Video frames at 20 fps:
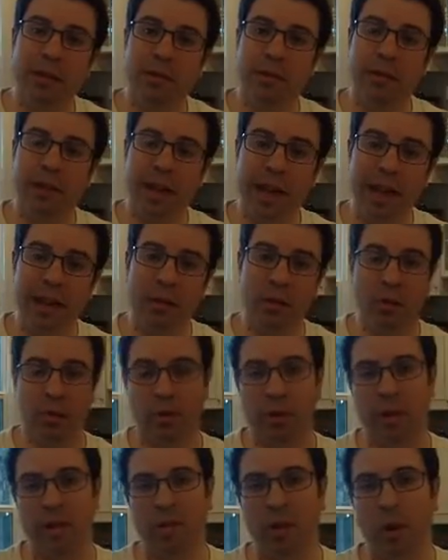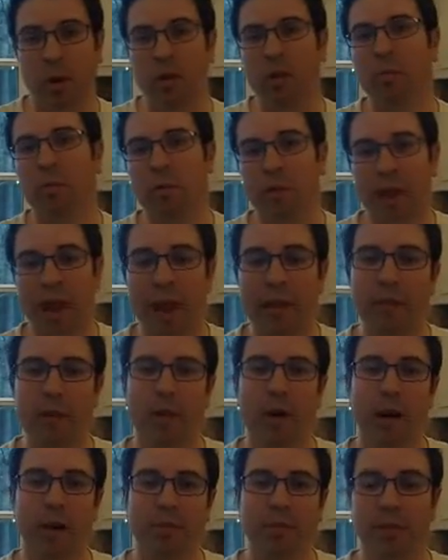to the handle. It's harder to move a
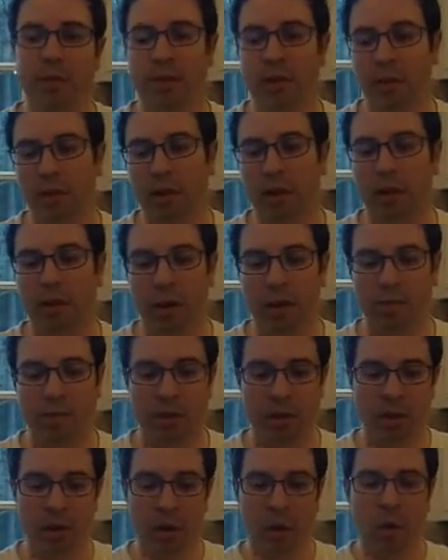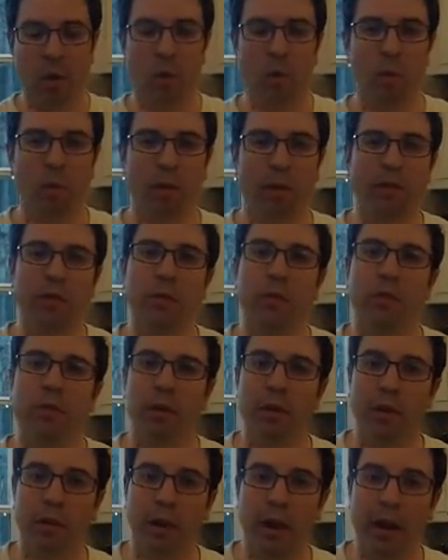heavier object than a lighter object. We've used
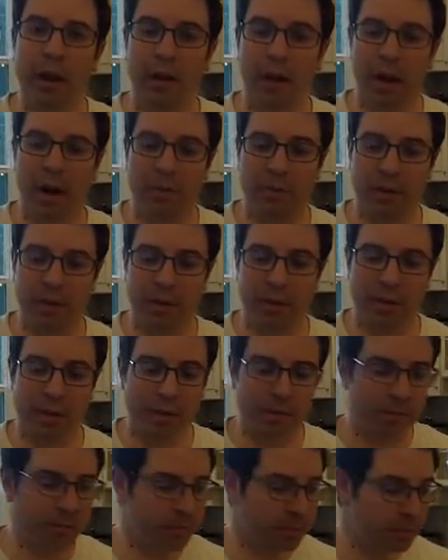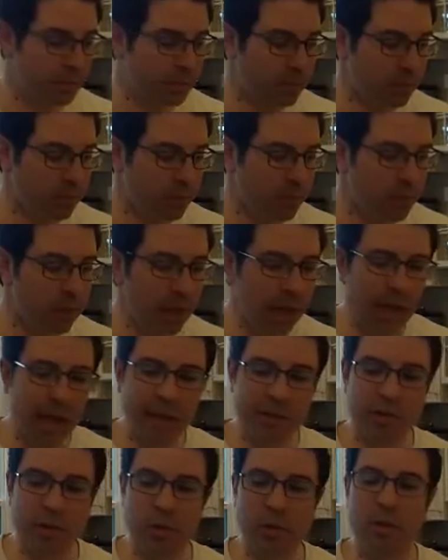a lighter object here,
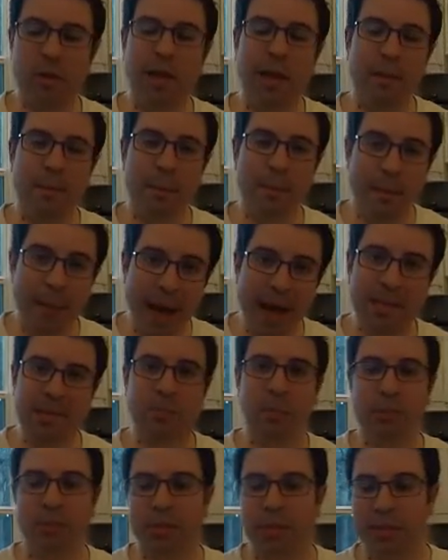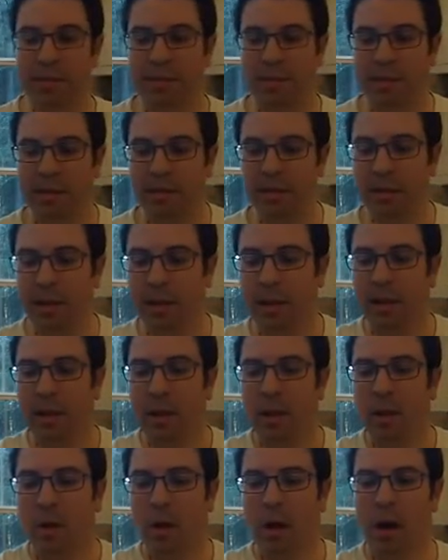and so you get maximum sensitivity.
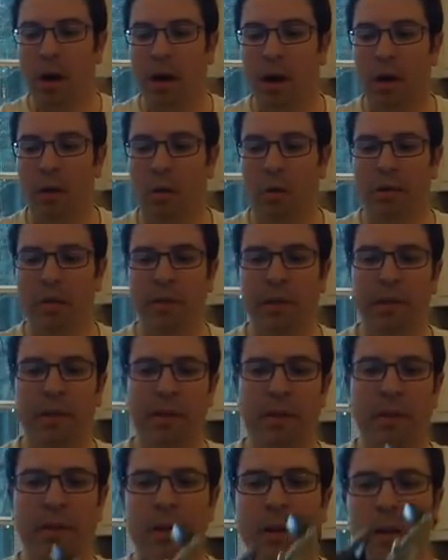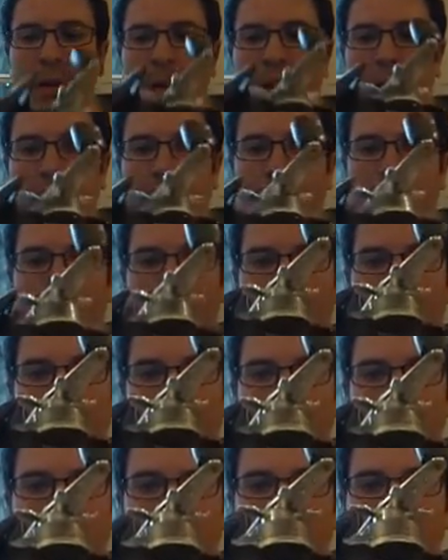We've even
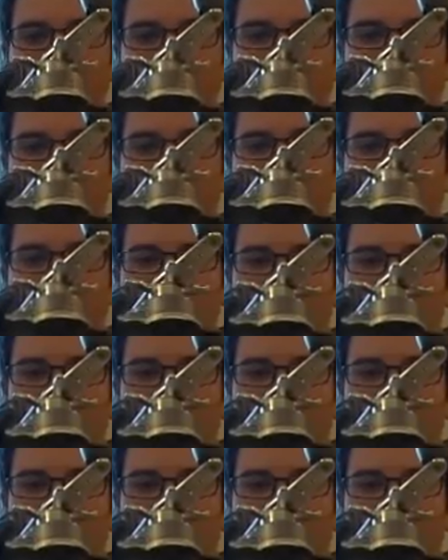relieved the back